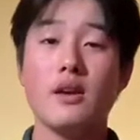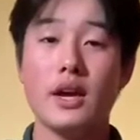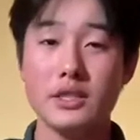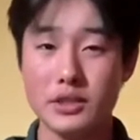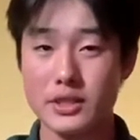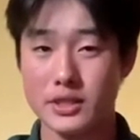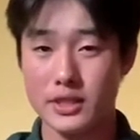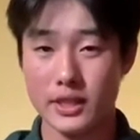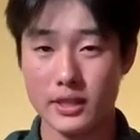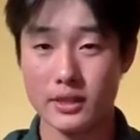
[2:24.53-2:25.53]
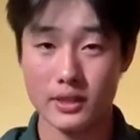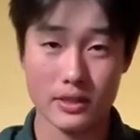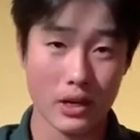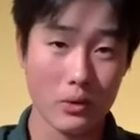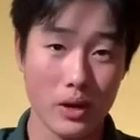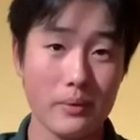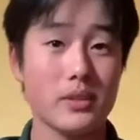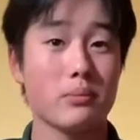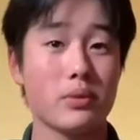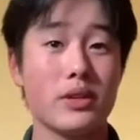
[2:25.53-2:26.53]
As you can see, the dark web is
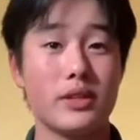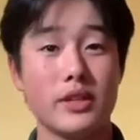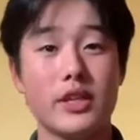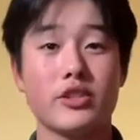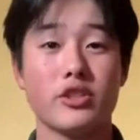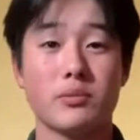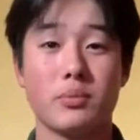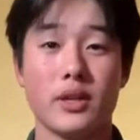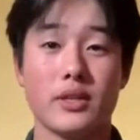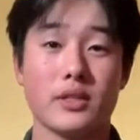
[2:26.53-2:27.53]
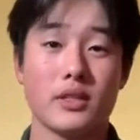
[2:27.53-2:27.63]
a pretty dangerous place.